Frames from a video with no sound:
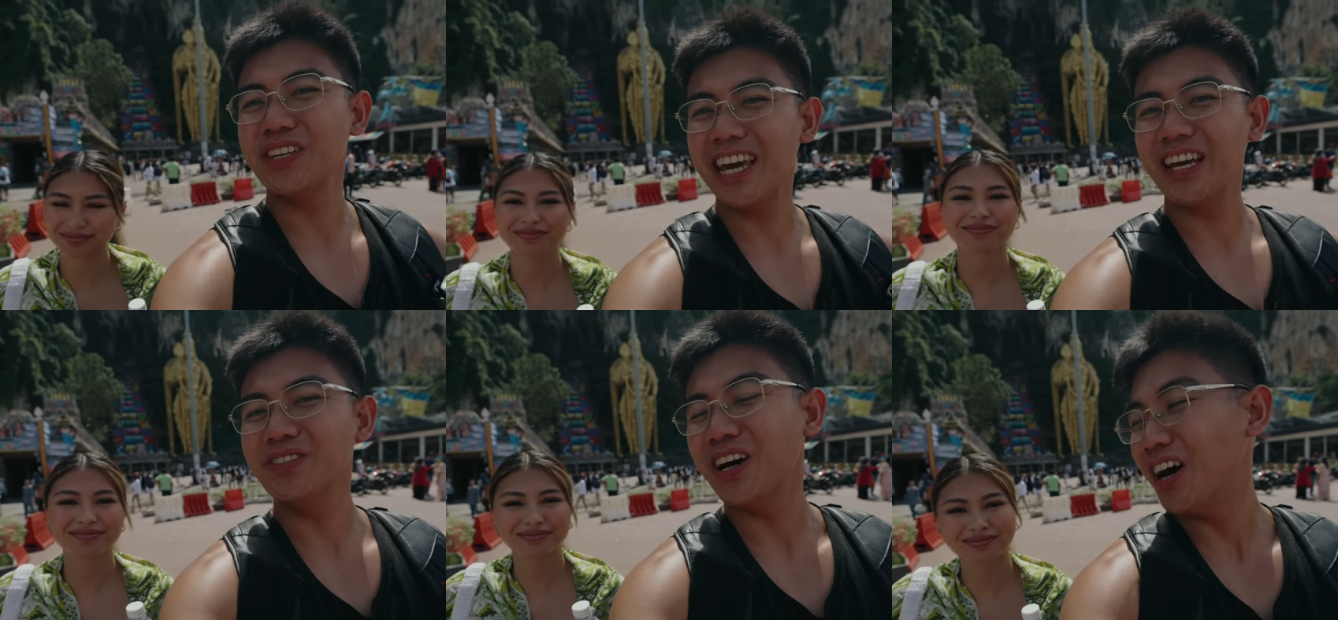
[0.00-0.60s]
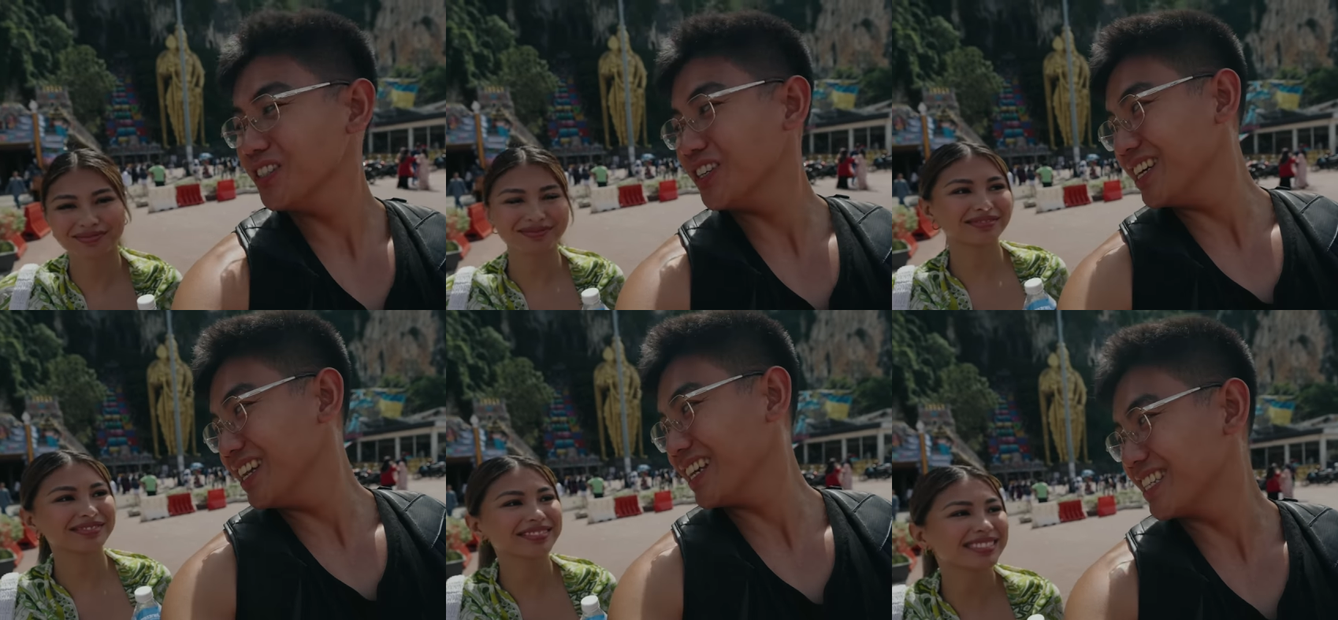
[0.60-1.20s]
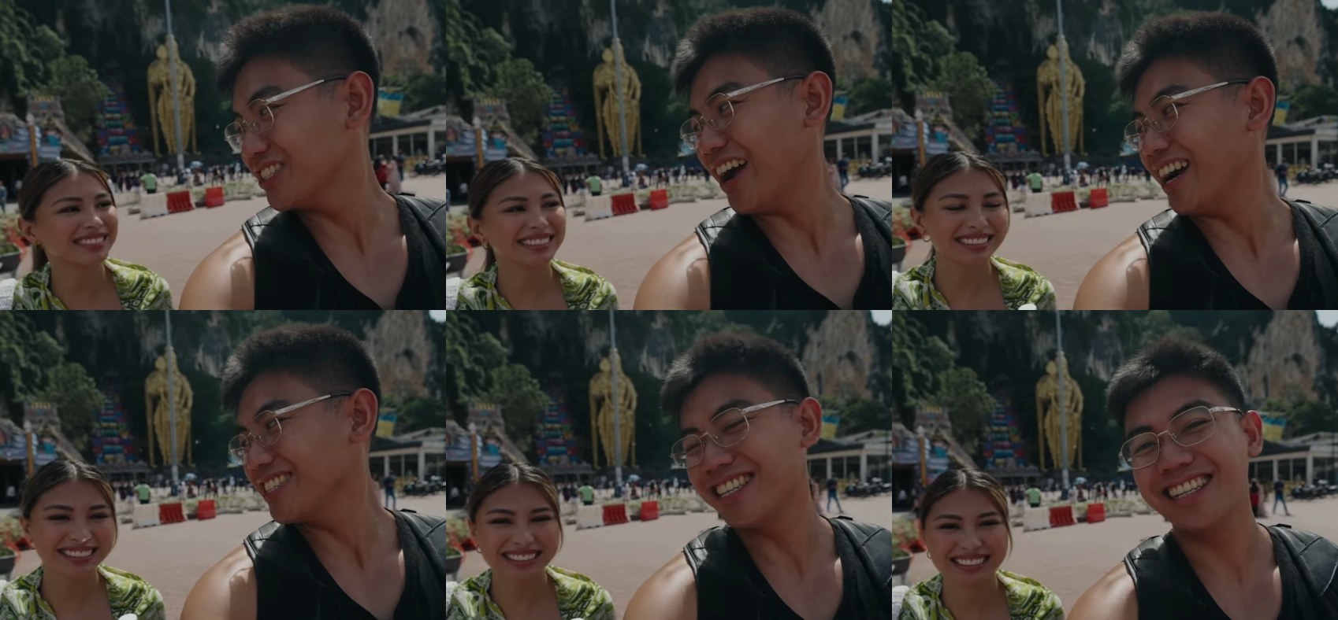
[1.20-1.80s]
Speaker 1: Caves, on to the next
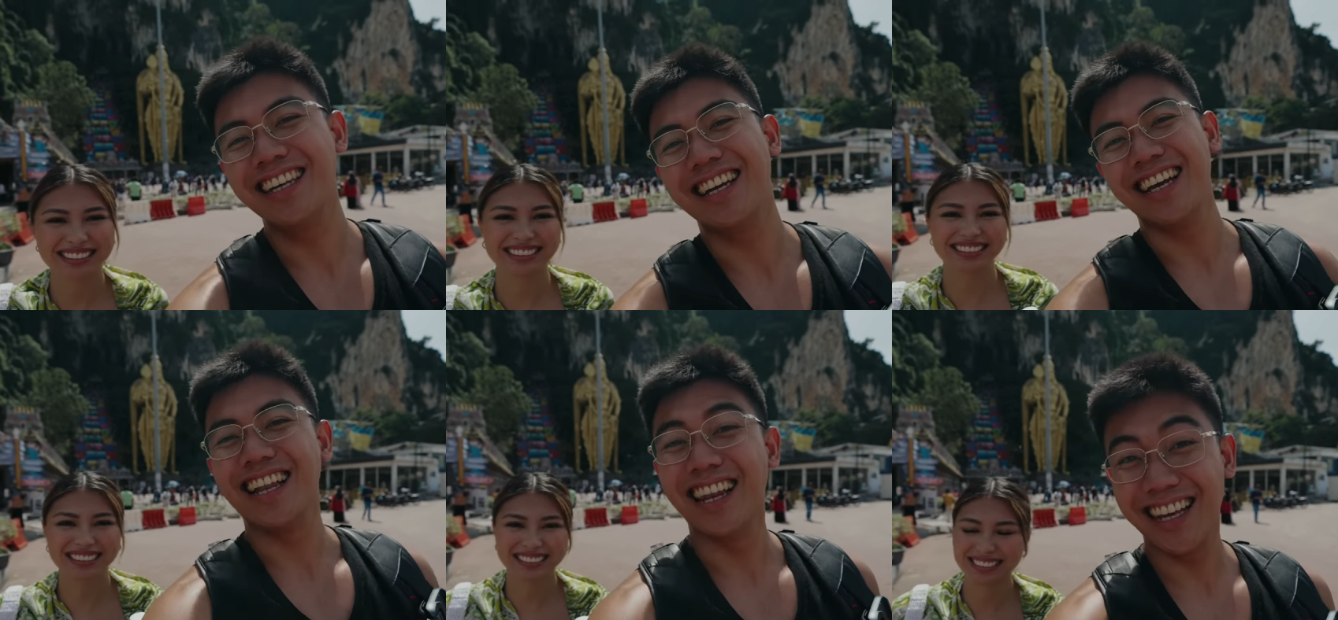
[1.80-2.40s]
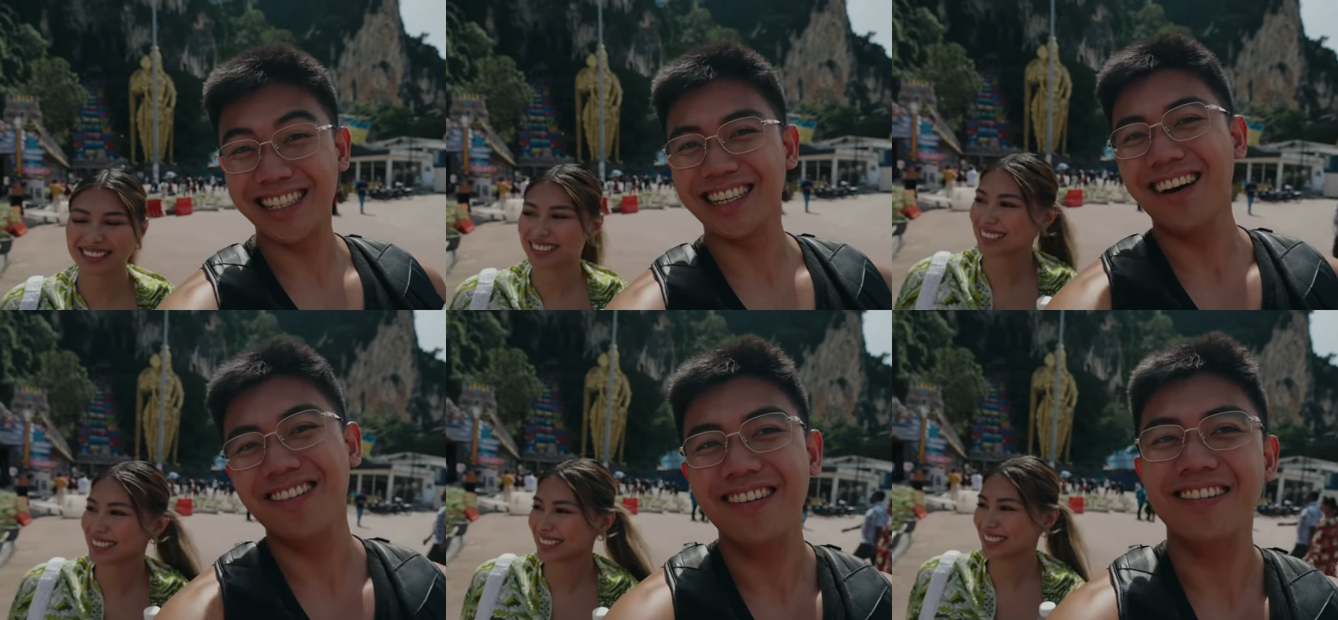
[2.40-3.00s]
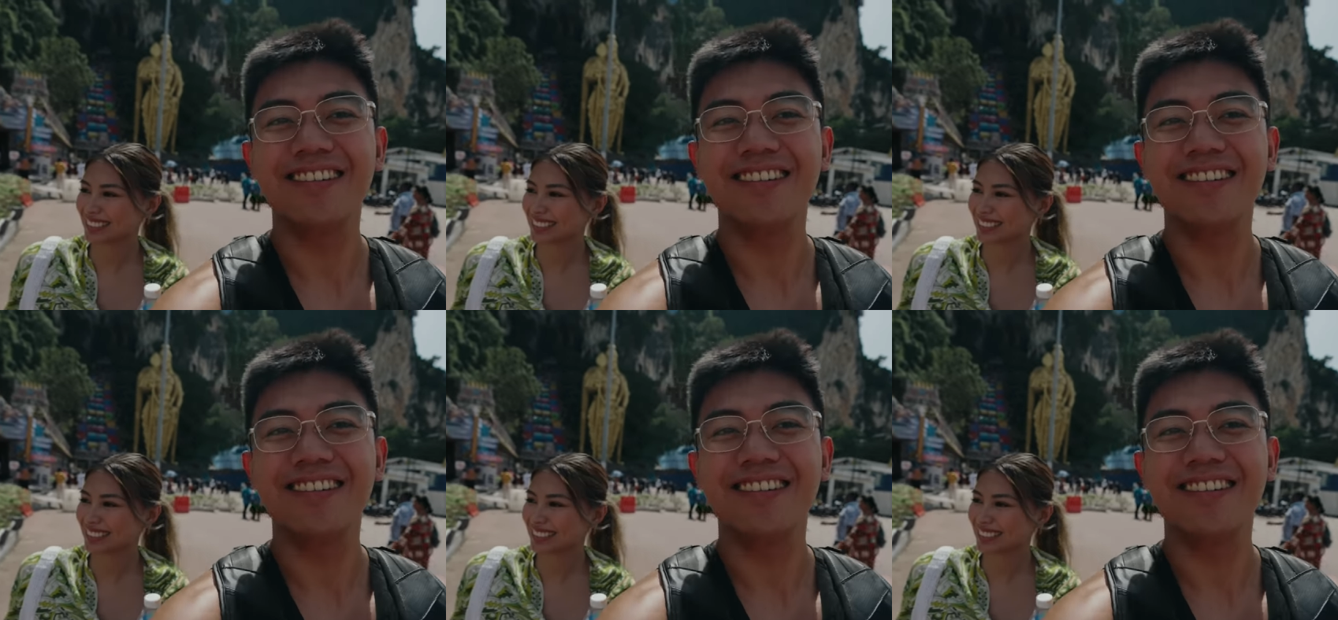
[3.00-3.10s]
attraction. Let's go!